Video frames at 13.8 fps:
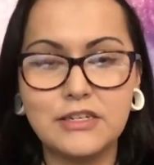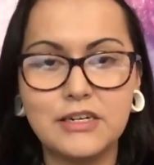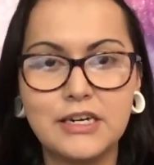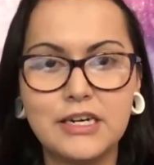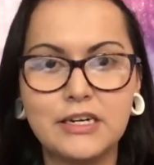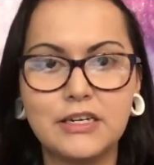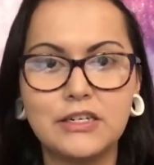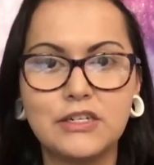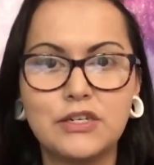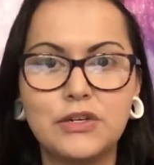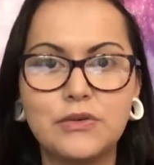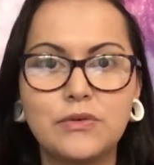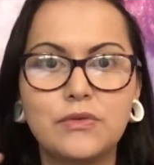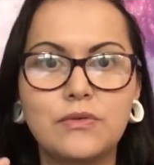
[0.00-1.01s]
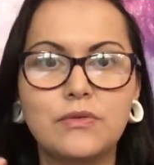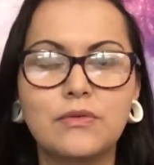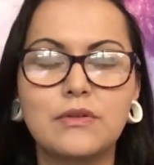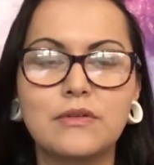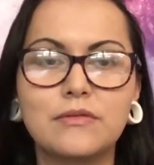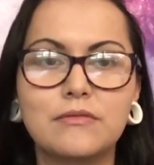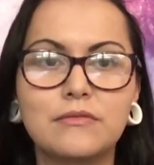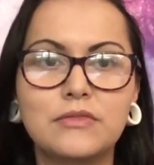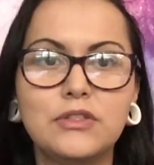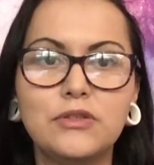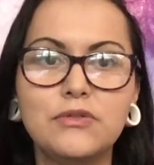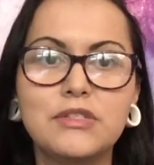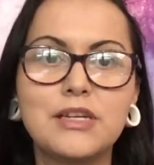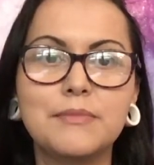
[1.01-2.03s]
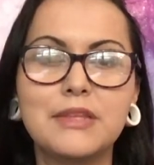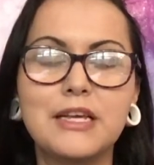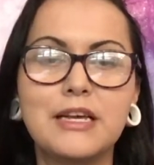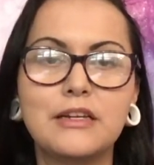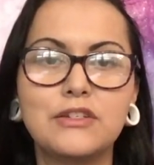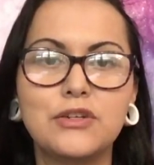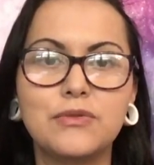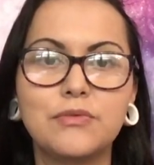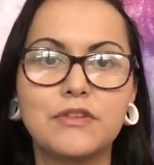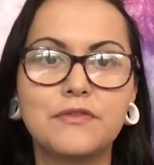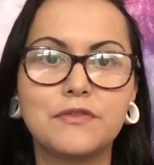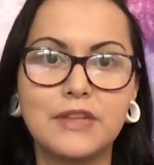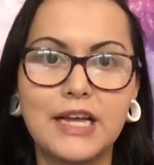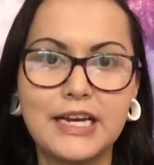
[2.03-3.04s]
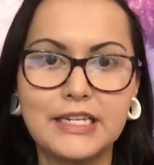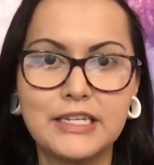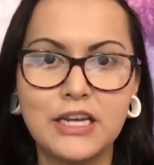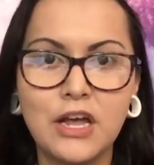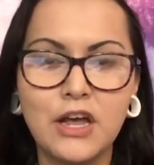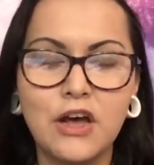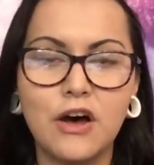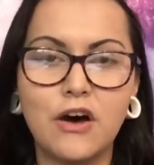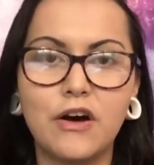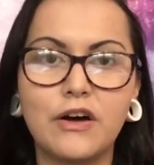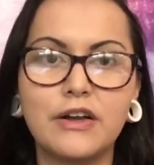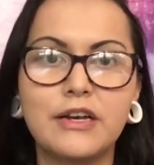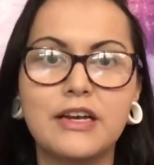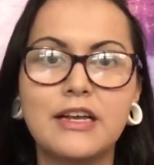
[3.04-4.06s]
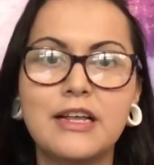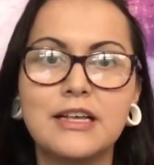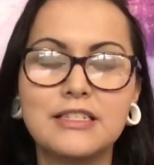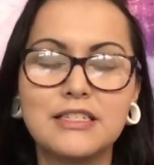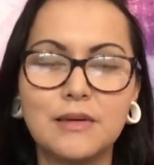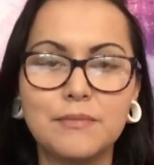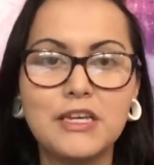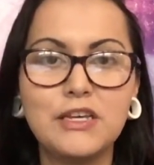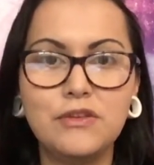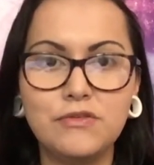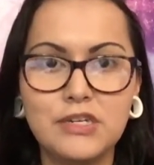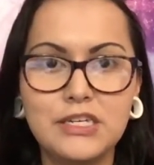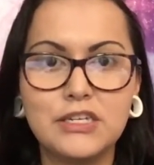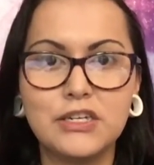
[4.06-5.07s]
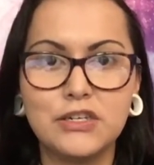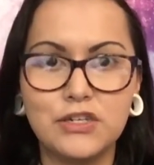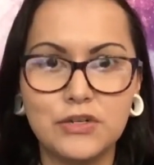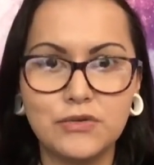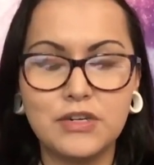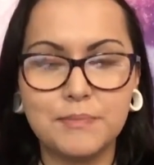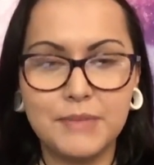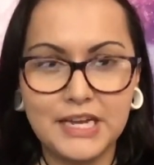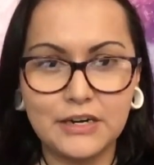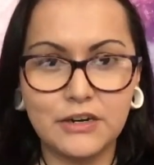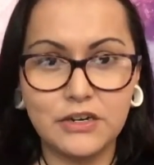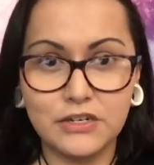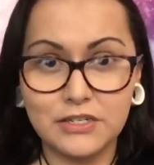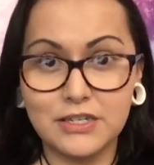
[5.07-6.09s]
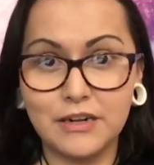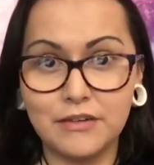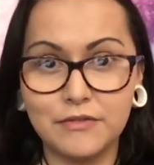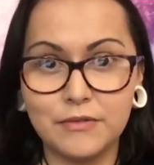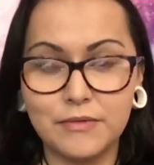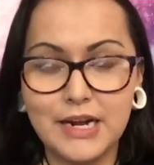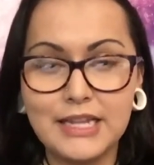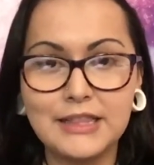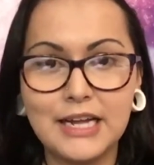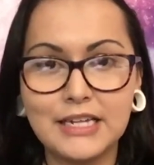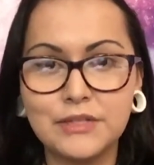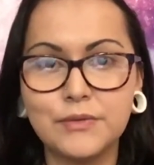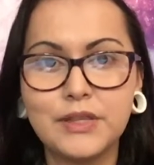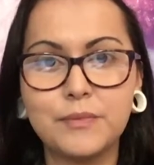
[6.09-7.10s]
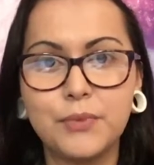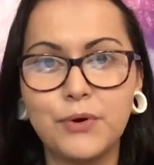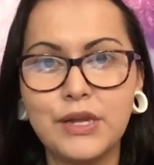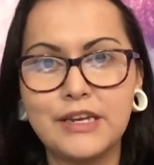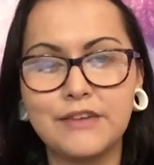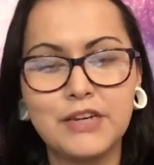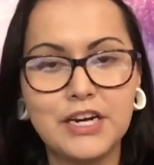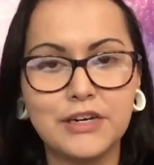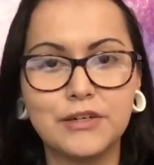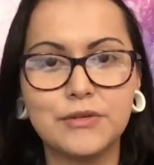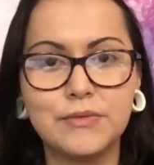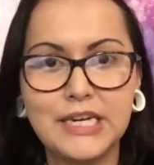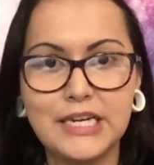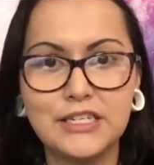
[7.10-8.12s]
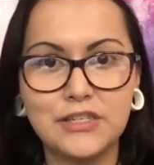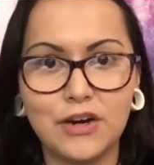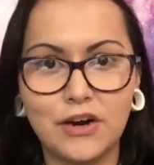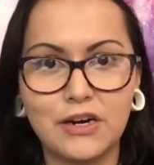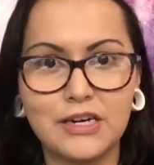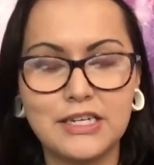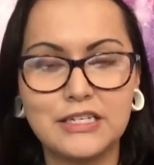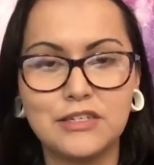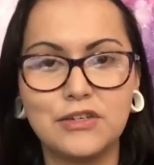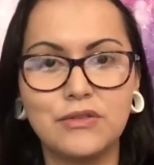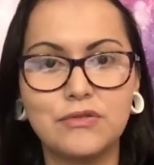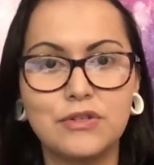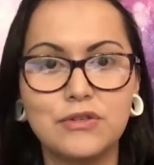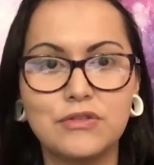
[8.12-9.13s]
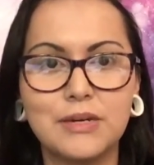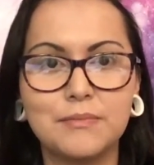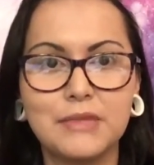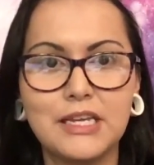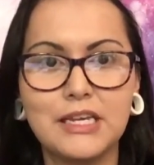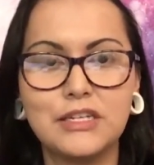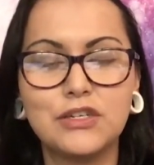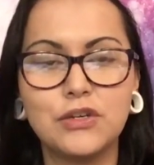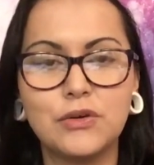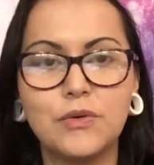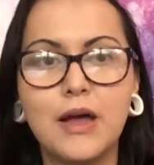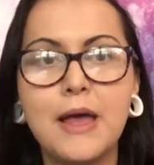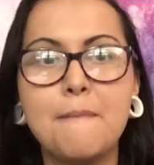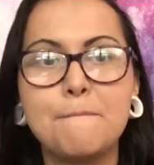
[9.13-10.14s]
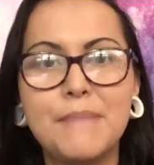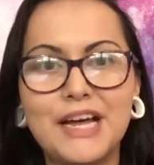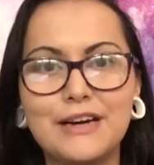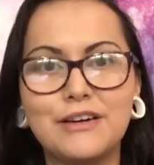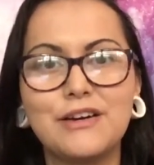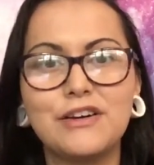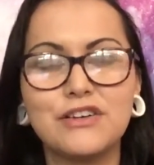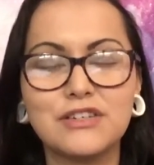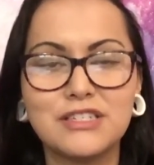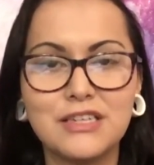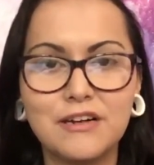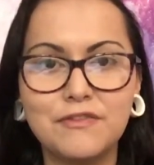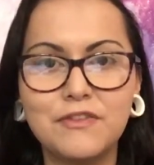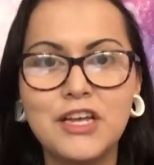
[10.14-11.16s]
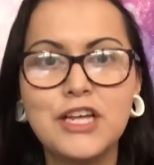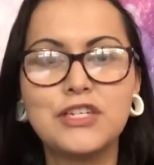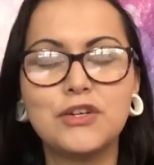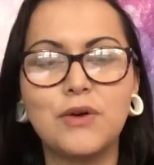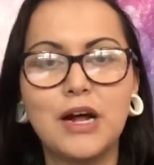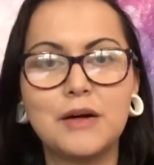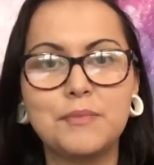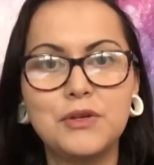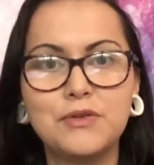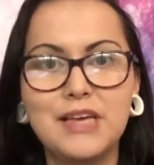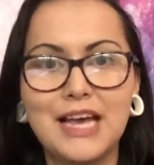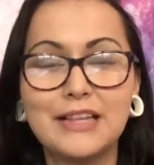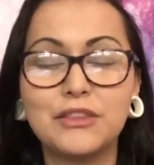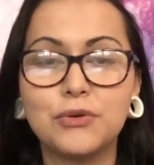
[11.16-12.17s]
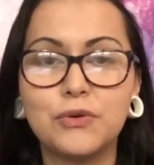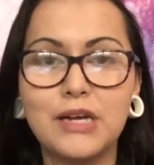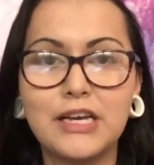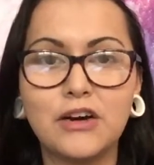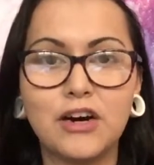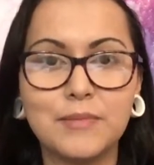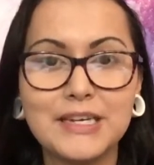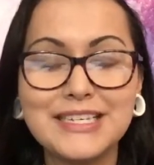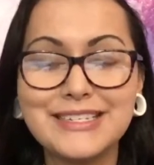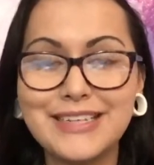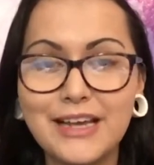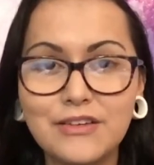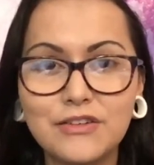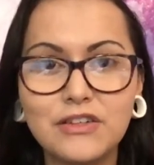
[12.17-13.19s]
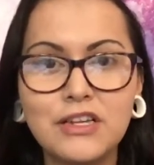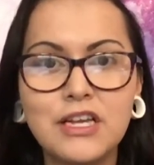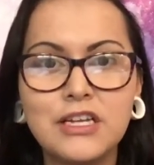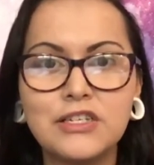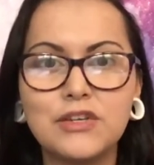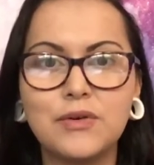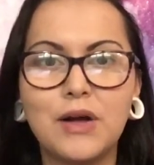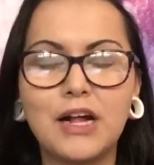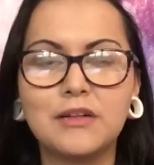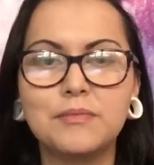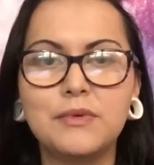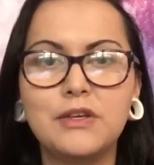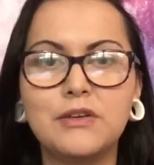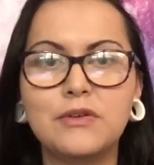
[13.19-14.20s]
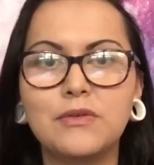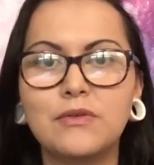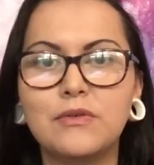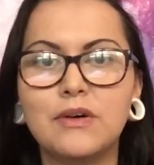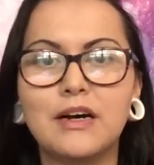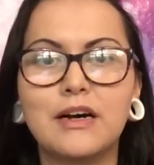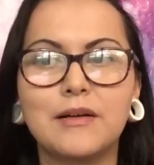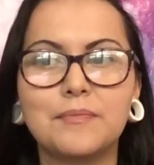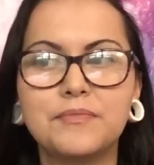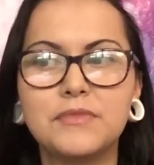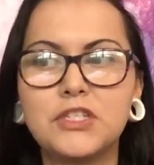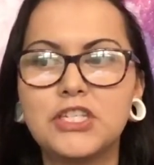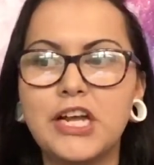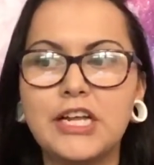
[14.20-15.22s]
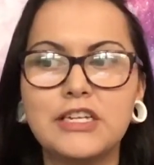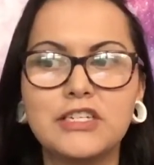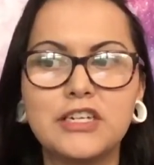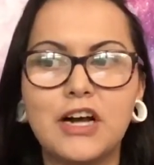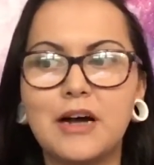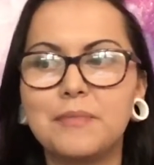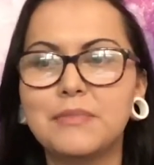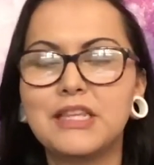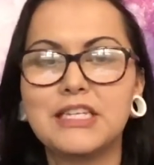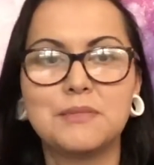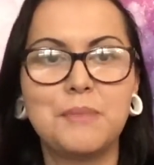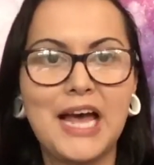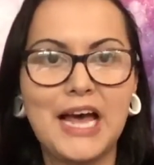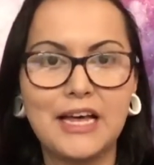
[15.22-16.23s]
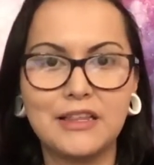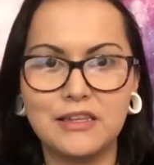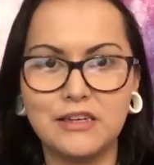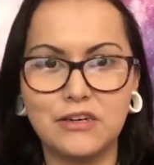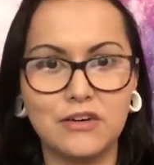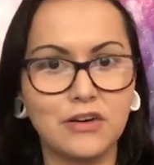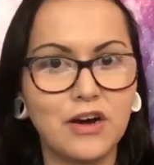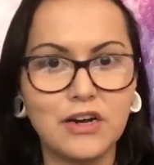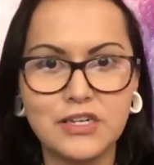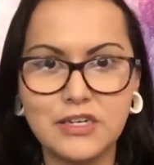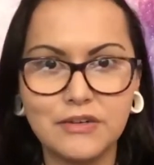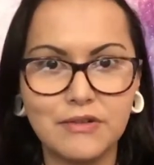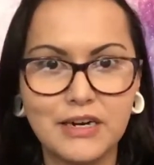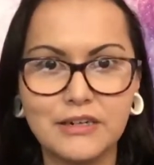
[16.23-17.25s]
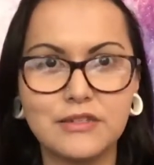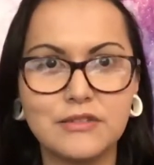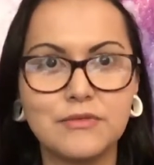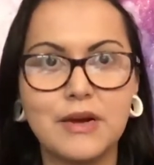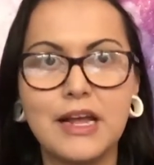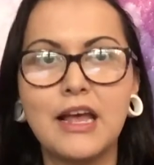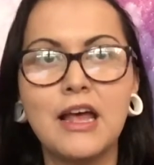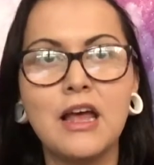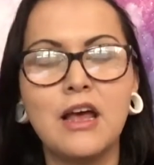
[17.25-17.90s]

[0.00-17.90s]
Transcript: You're here to do something, to reflect on something you need to do to better yourself, right? That's what the point of tarot readings are, is to do something to better yourself, to help you get through a karmic cycle, to help you change up this path in your Akashic records, right?